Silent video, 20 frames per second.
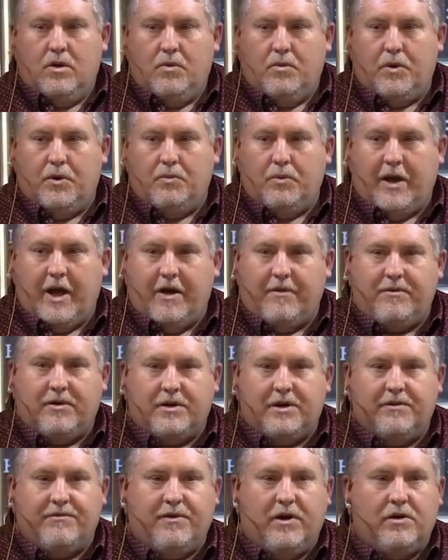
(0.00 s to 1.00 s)
when we have
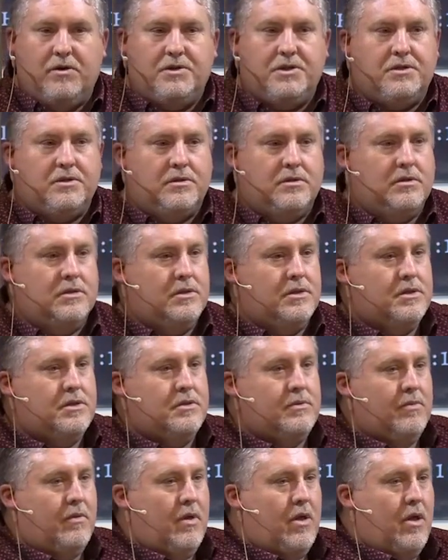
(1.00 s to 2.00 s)
our
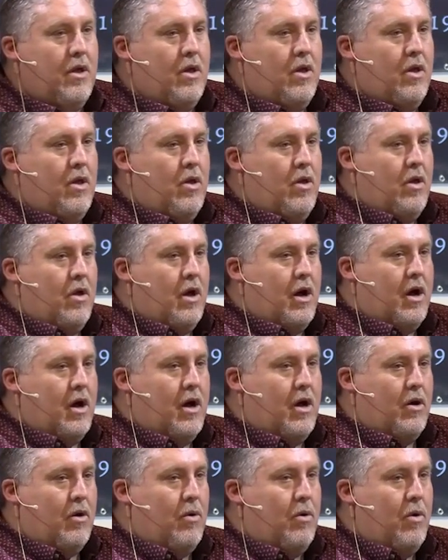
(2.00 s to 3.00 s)
devotions,
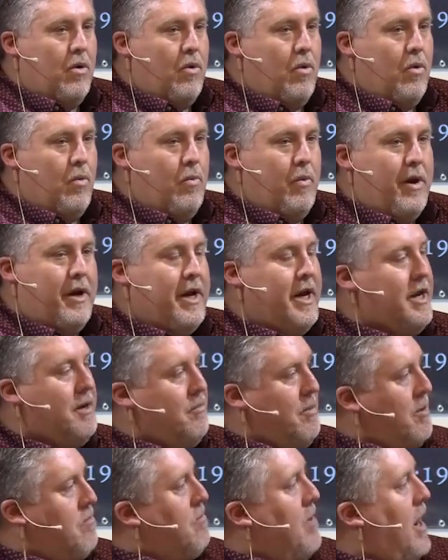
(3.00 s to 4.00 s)
uh, we need
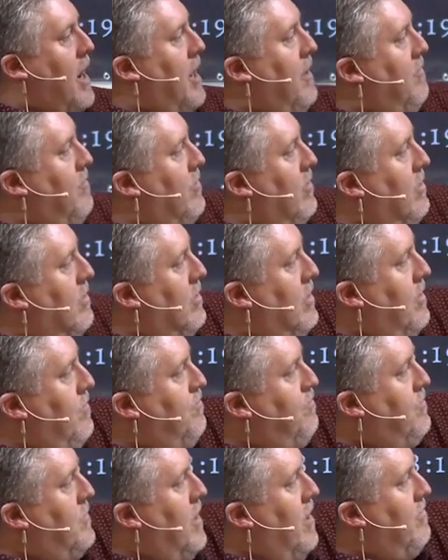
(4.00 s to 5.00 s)
to be mindful
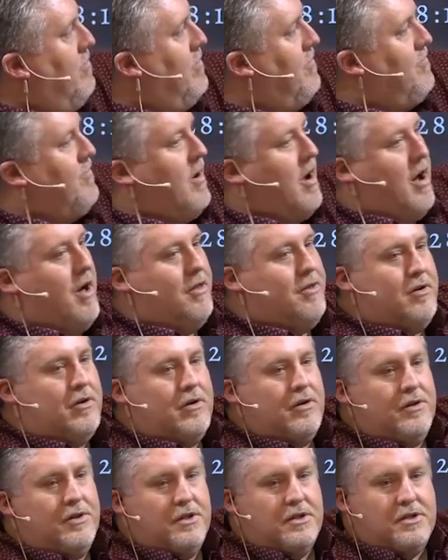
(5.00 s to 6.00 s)
of the
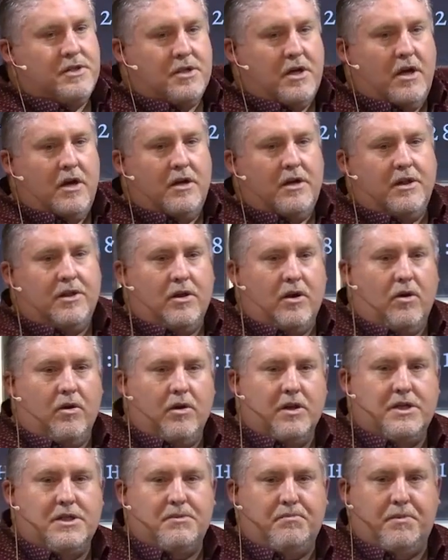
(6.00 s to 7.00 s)
Father, the Son, and the
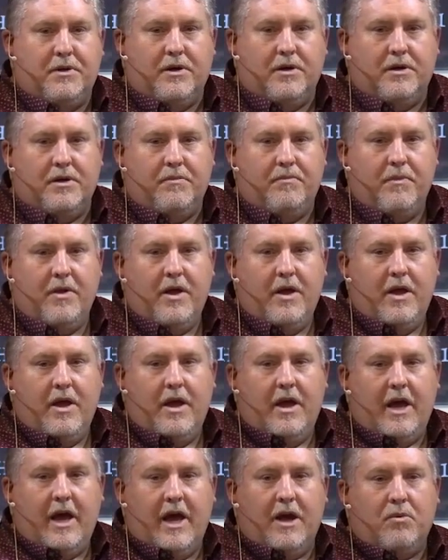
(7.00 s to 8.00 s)
Holy Spirit
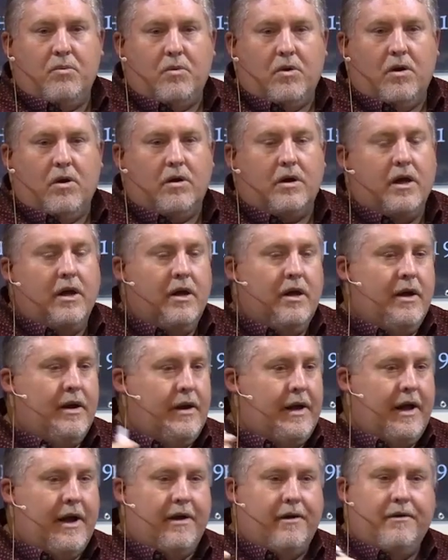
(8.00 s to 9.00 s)
at work.
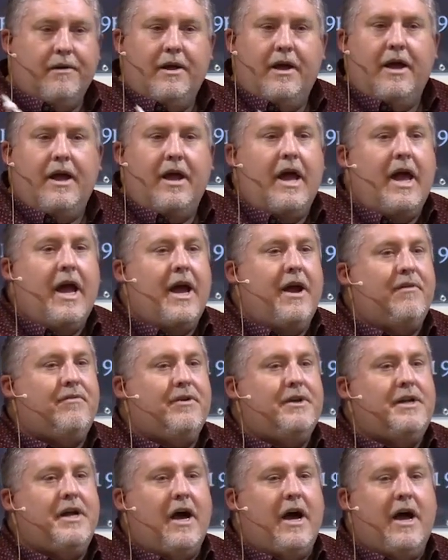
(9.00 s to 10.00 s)
Now,
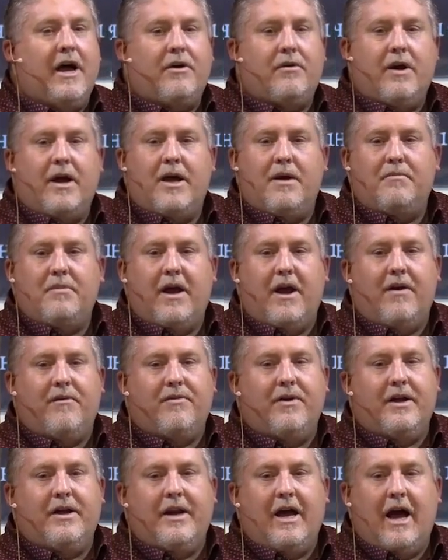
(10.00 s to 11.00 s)
every diagram,
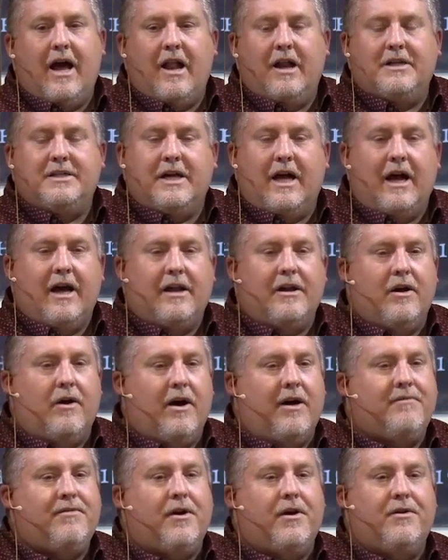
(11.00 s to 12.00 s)
every analogy. I know
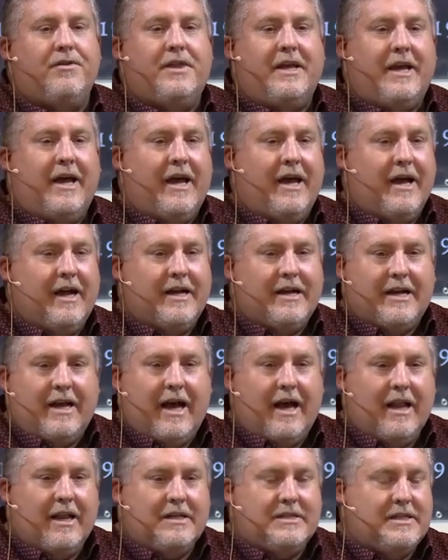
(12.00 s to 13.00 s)
I've heard the egg
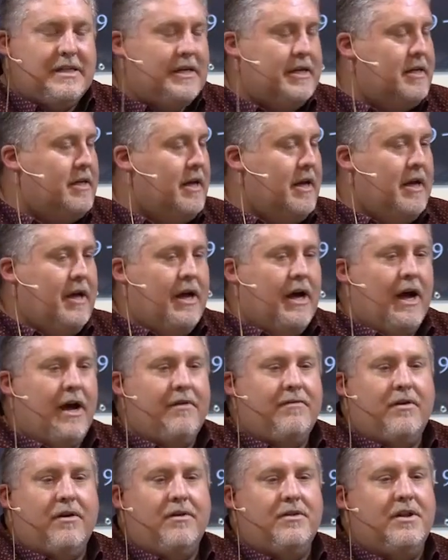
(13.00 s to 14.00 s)
analogy,
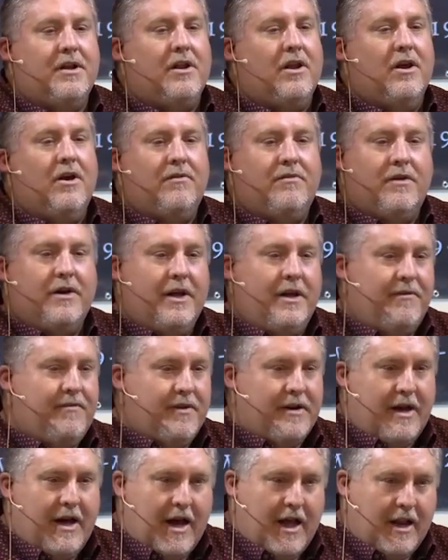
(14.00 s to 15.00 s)
I've heard the clover leaf
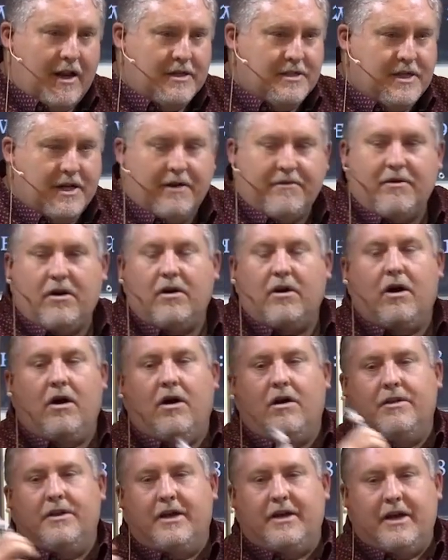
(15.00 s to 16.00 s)
analogy, I've heard
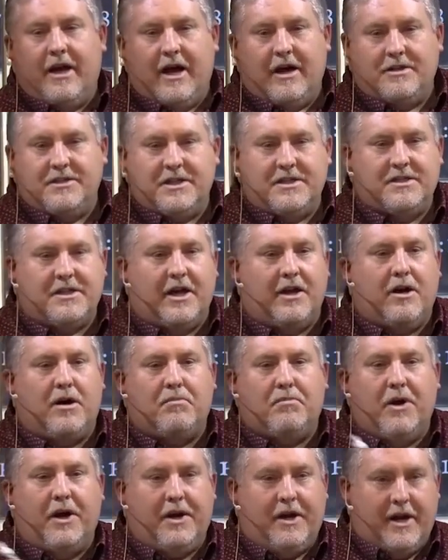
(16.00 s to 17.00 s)
all the analogies. They all
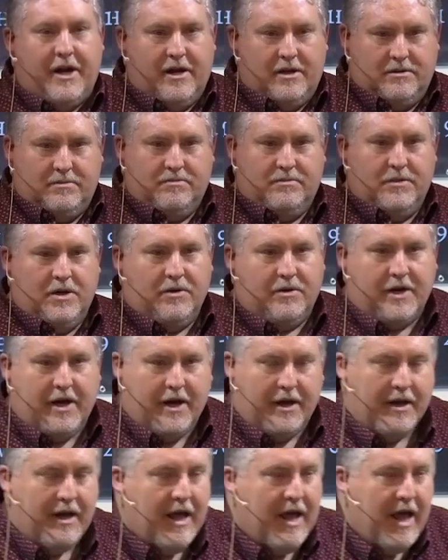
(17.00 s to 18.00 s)
break down,
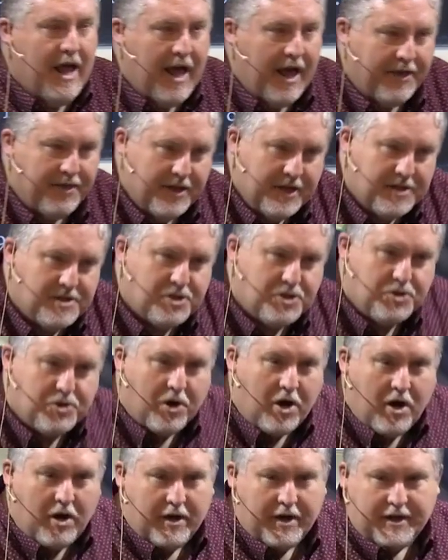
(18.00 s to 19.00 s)
okay? And this
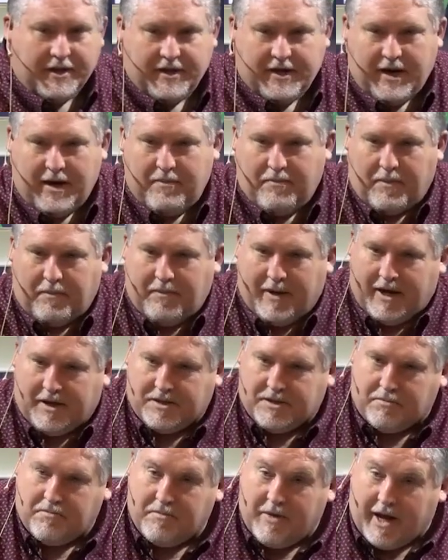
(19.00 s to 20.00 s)
drawing that I'm
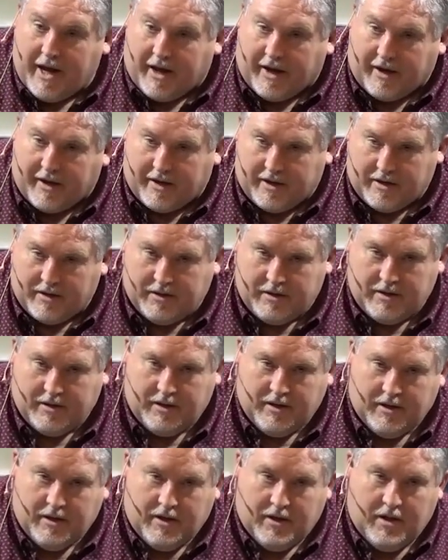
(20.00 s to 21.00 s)
about to make
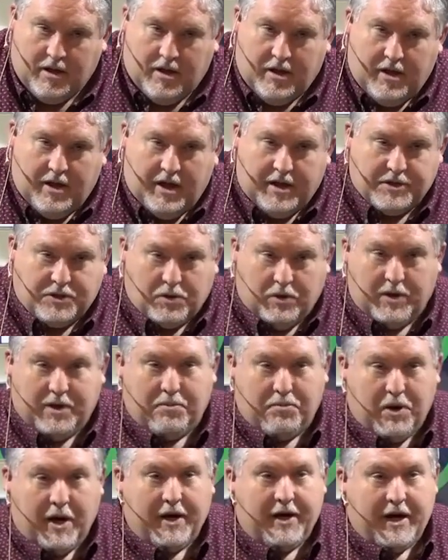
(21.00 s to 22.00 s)
is going
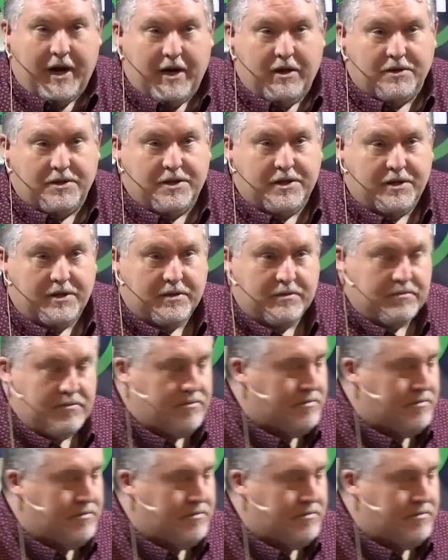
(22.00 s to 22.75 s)
to break down too,